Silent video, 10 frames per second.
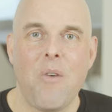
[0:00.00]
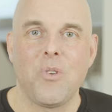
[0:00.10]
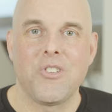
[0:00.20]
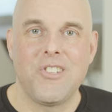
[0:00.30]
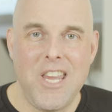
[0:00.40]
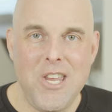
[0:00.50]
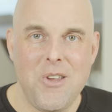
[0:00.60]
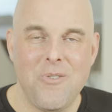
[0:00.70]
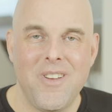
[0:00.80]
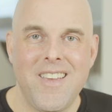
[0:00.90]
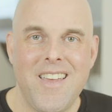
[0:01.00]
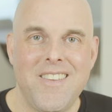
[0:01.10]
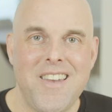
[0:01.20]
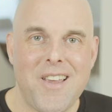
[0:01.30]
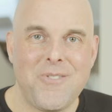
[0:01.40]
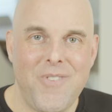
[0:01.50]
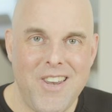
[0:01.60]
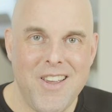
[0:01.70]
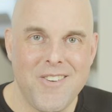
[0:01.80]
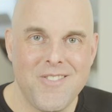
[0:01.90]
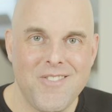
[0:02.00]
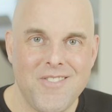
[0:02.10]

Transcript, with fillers: I will see you in the next video.